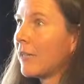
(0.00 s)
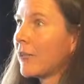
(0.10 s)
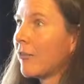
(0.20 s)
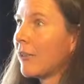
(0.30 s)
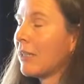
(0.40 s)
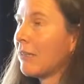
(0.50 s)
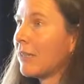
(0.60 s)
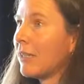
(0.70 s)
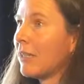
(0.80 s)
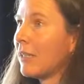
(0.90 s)
Sorry,
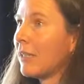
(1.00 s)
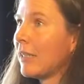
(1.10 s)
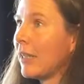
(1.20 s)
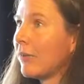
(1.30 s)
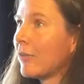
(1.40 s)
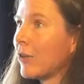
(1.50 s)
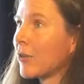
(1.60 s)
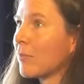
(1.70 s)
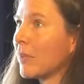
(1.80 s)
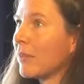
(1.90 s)
I have
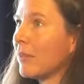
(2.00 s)
lost my...